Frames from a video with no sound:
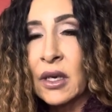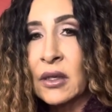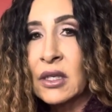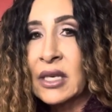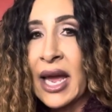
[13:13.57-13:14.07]

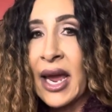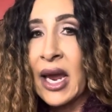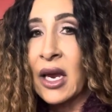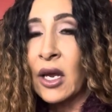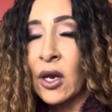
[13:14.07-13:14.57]

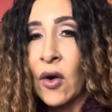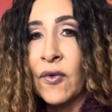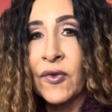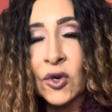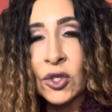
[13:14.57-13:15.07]
Say, you know,
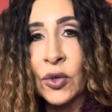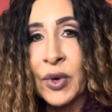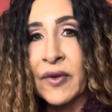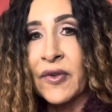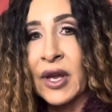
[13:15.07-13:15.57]
first you want
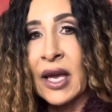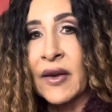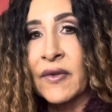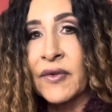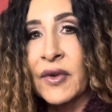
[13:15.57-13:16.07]
to forgive.